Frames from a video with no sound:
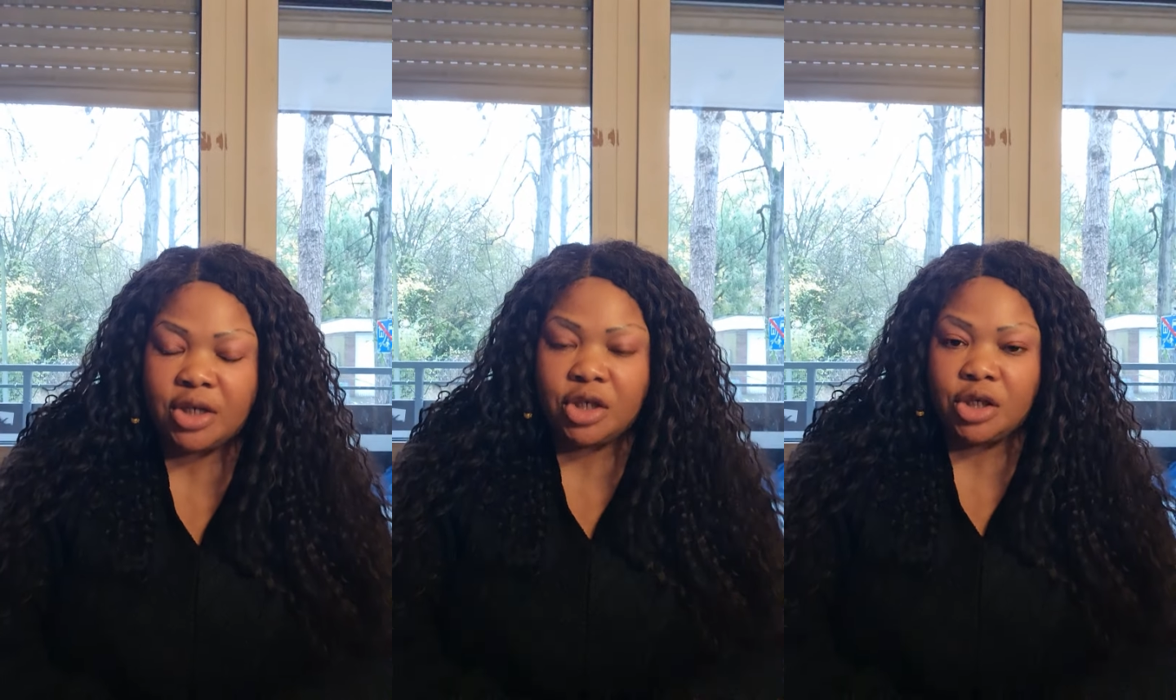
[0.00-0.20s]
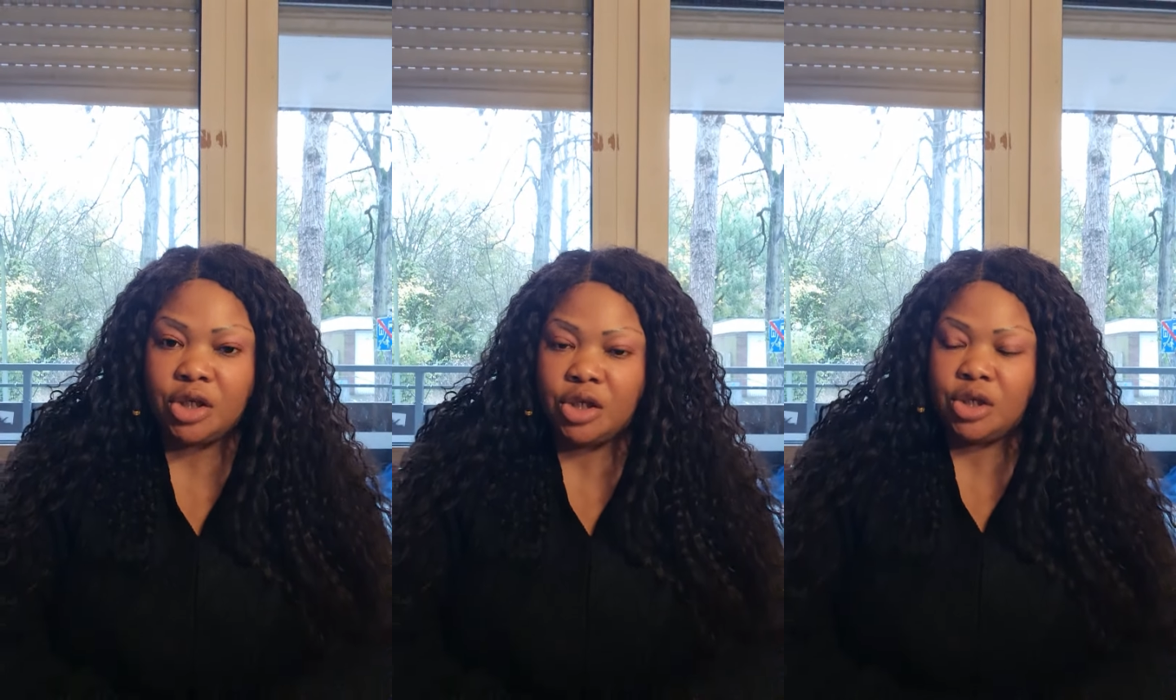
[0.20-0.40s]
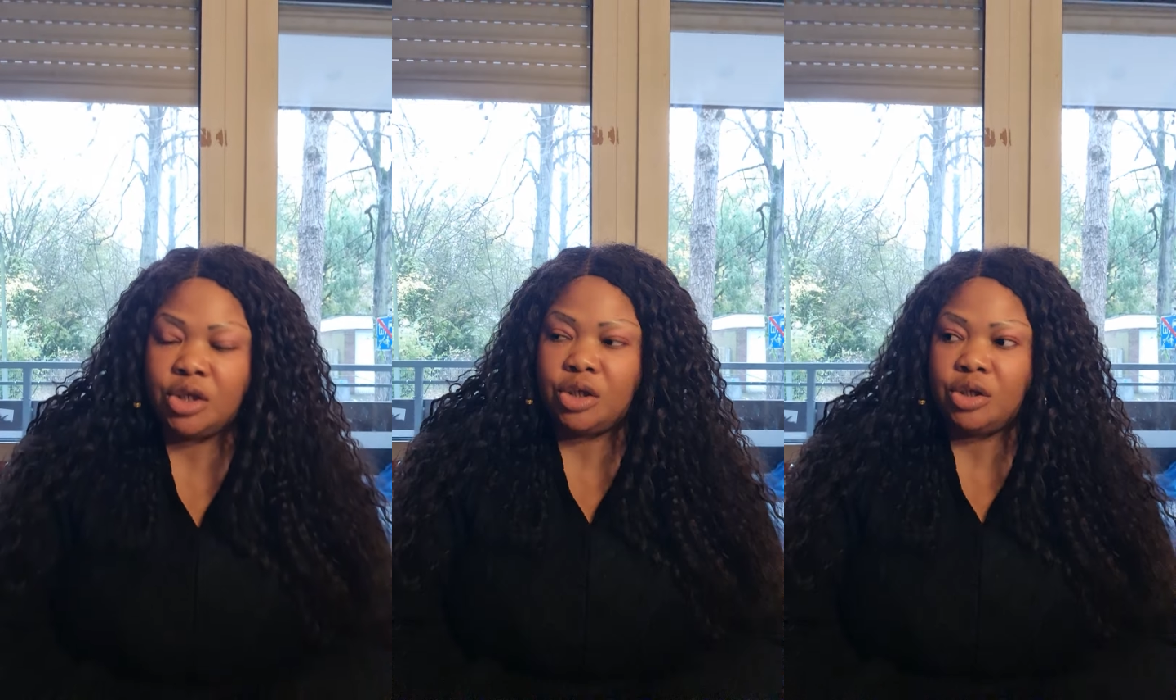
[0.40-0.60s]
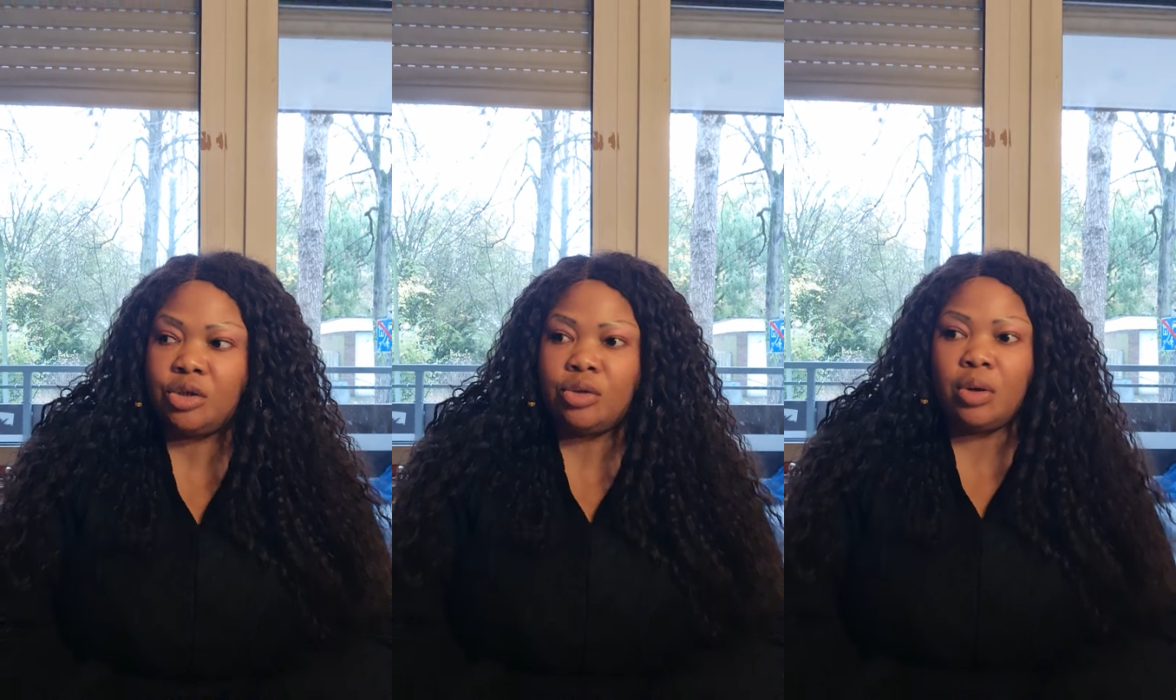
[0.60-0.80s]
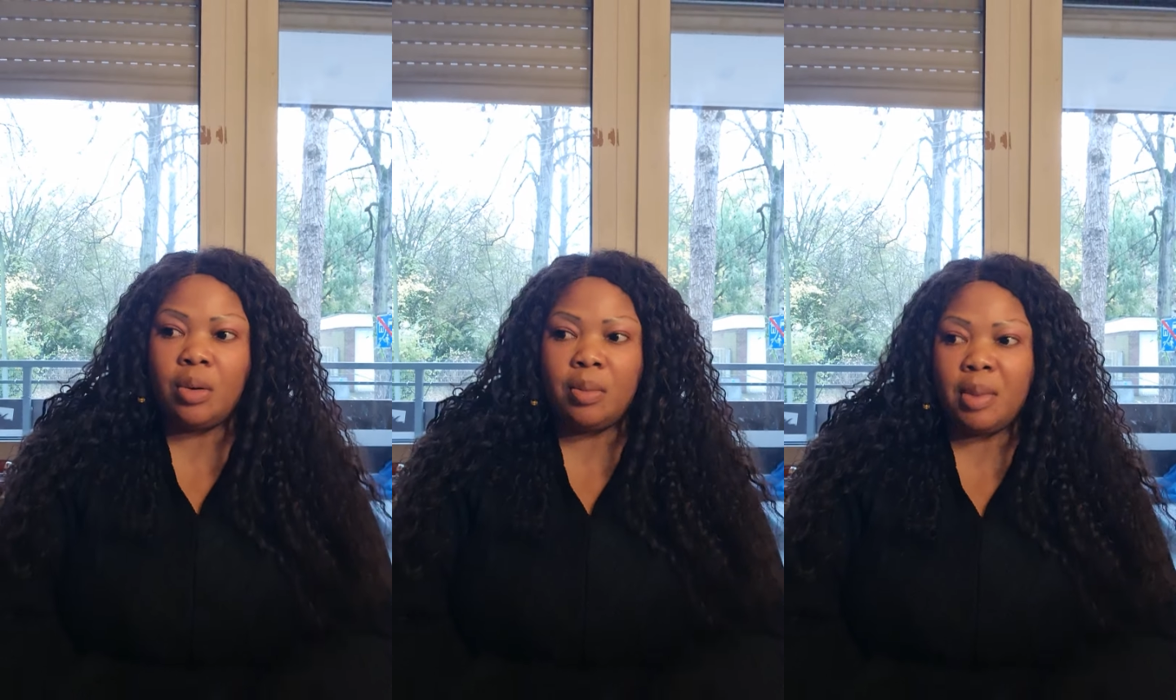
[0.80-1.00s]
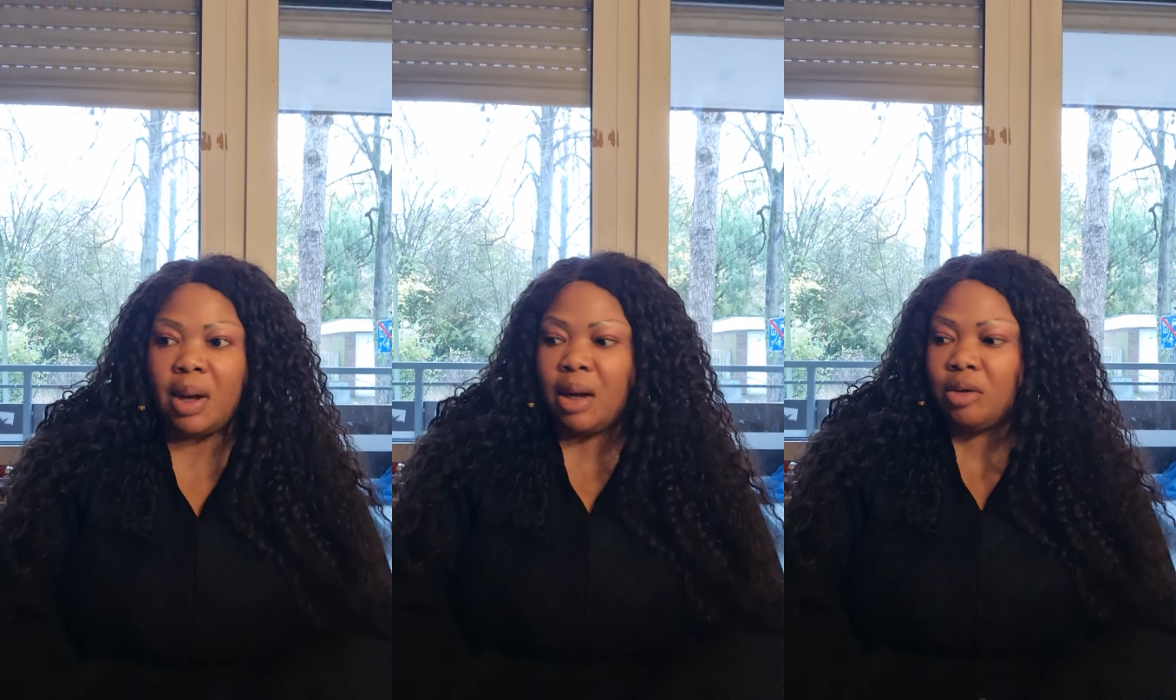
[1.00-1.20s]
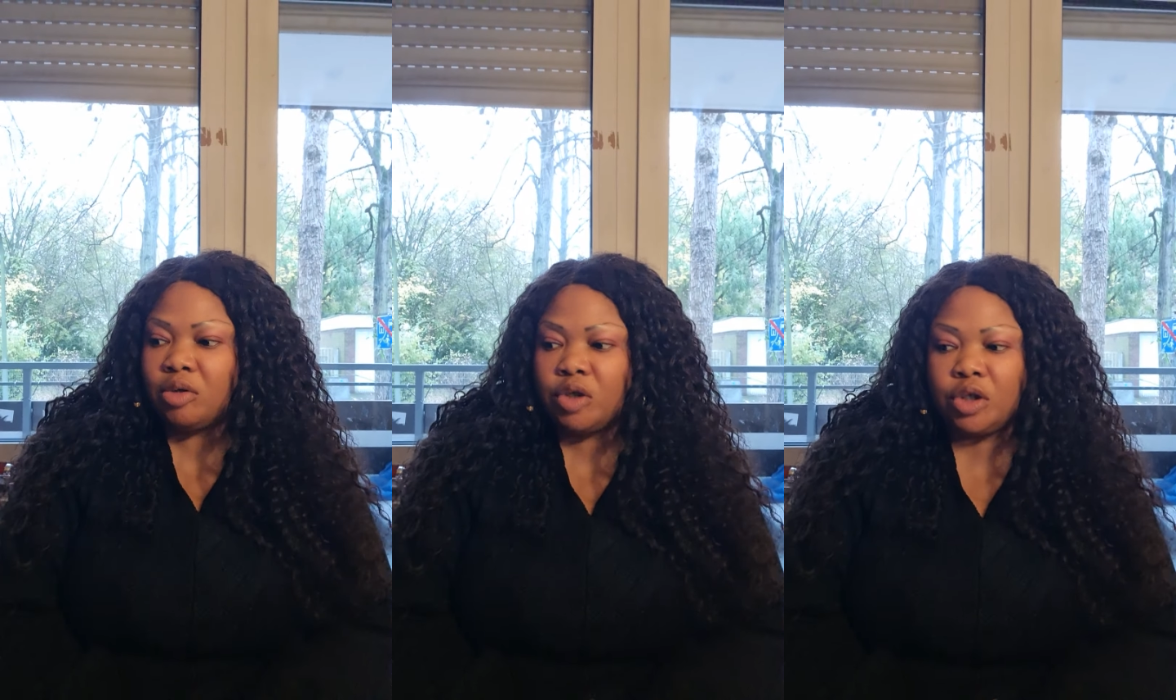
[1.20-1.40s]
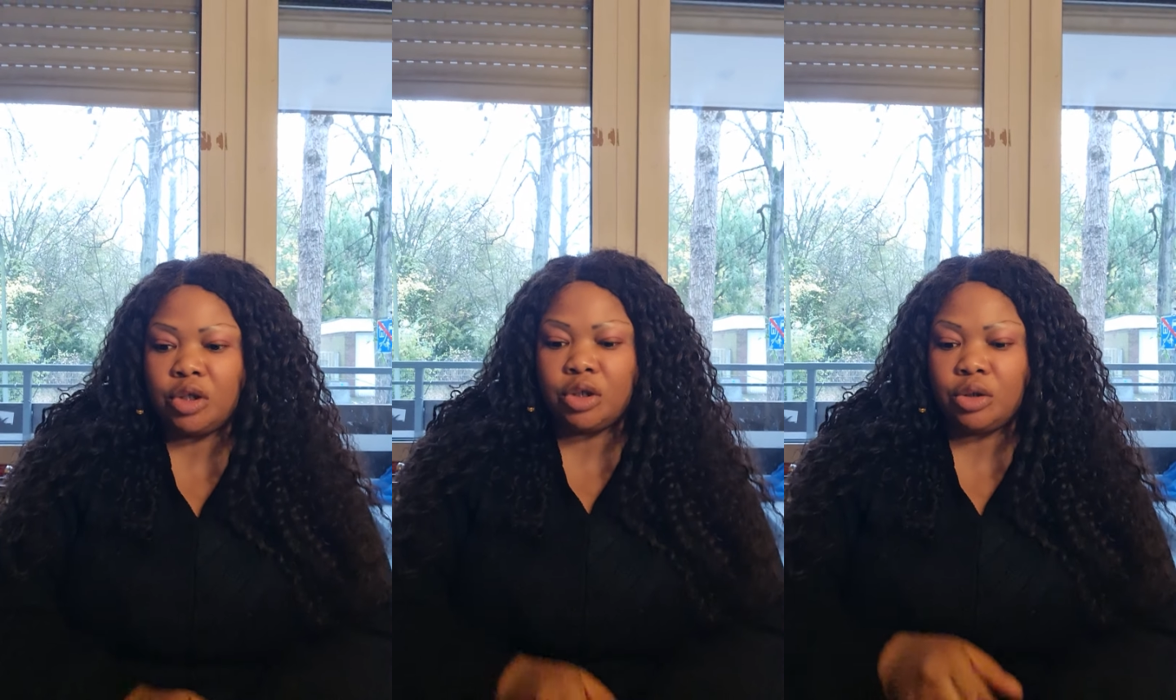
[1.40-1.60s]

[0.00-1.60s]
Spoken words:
she's normal, she,